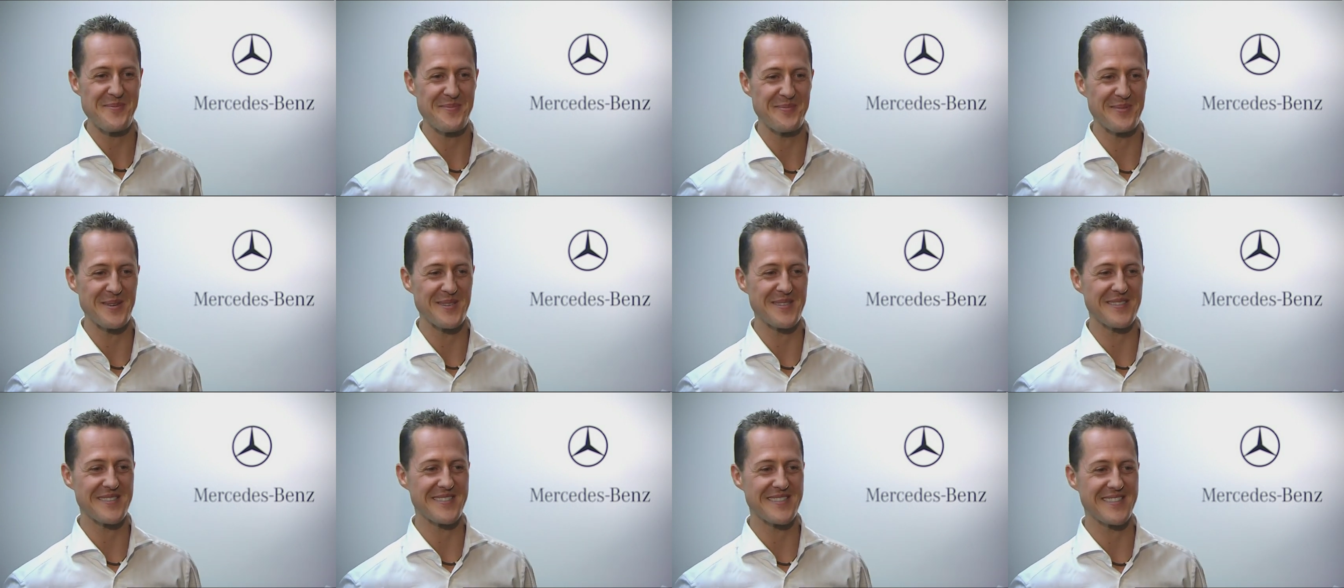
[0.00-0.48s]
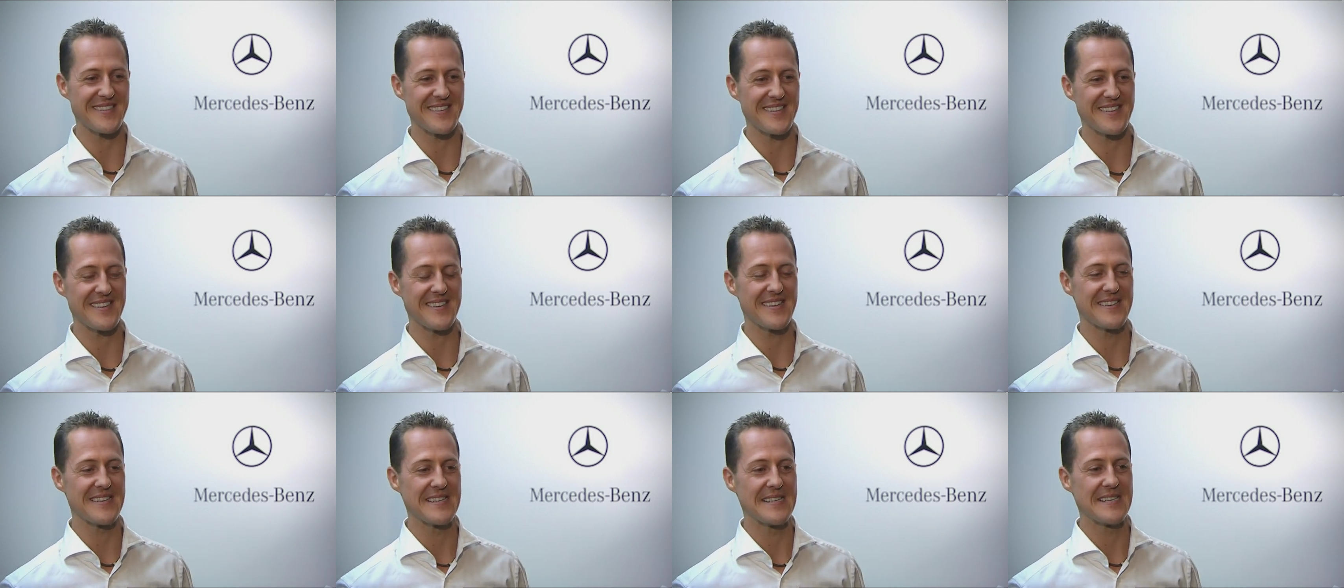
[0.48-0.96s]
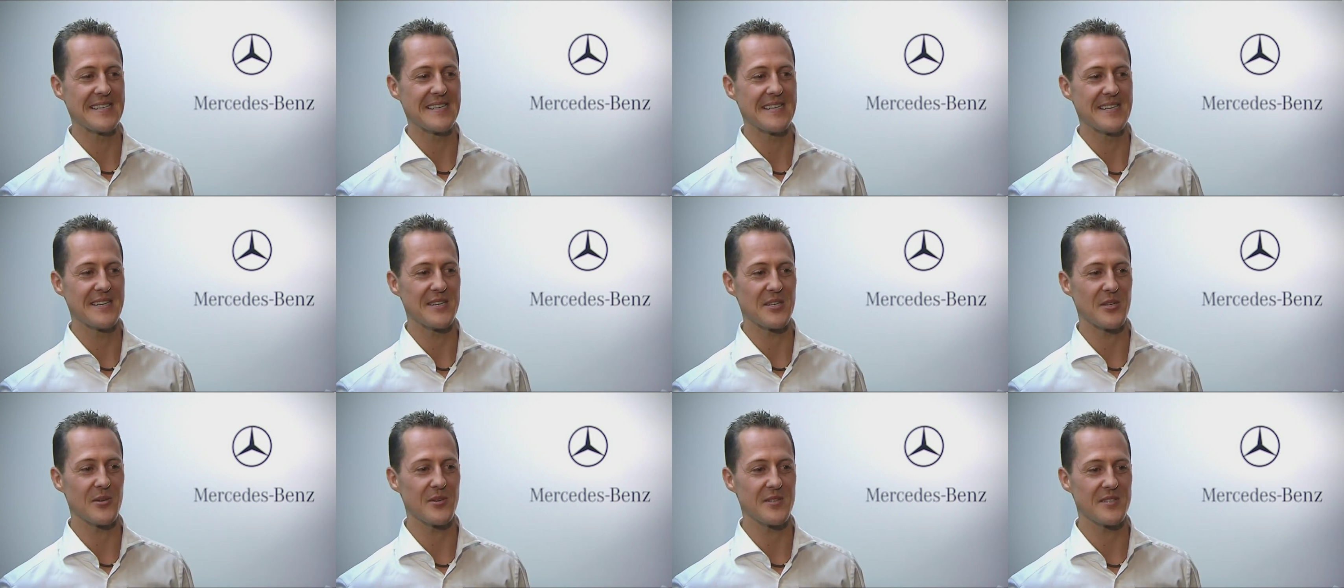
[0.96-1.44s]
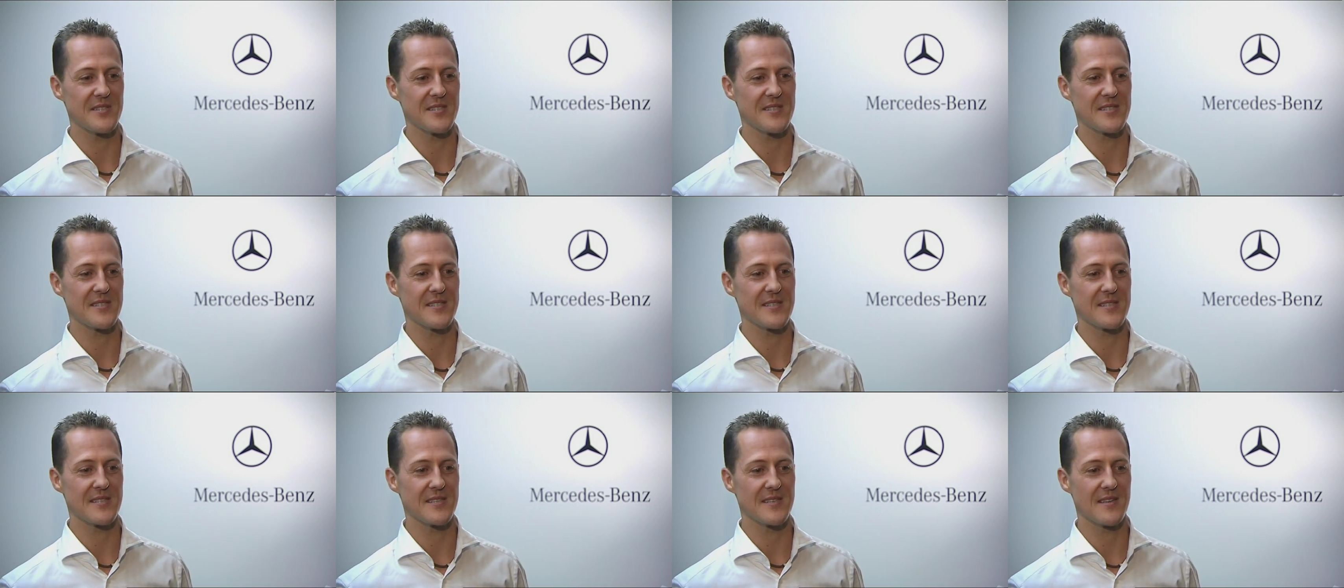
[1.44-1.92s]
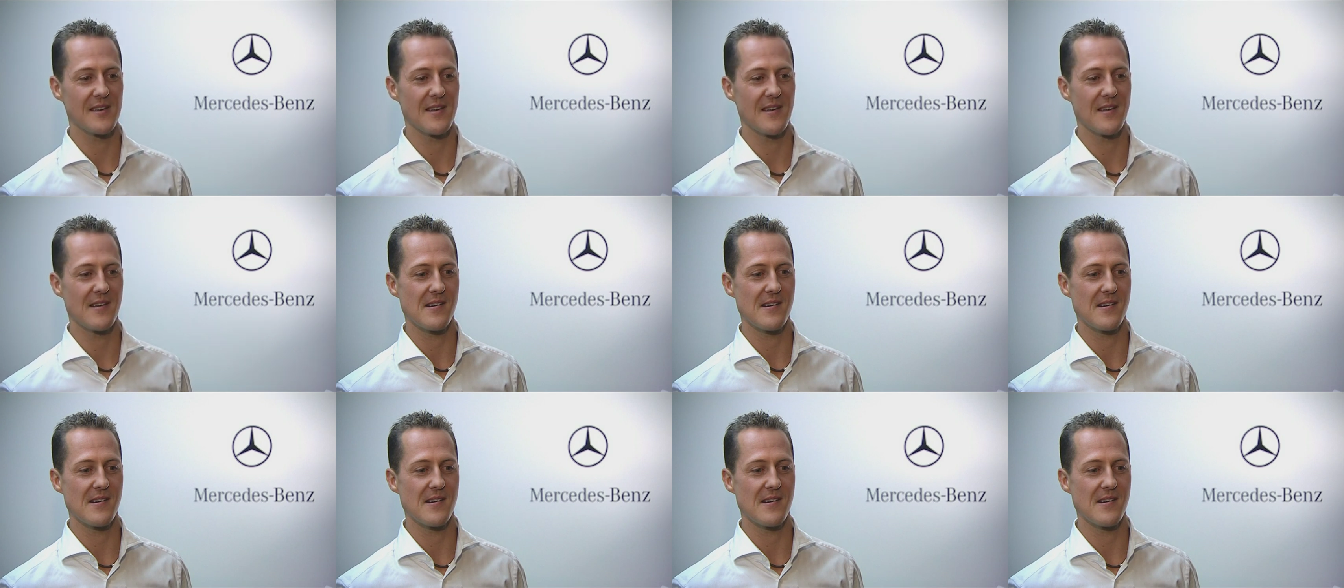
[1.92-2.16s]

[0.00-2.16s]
But uh, no, it's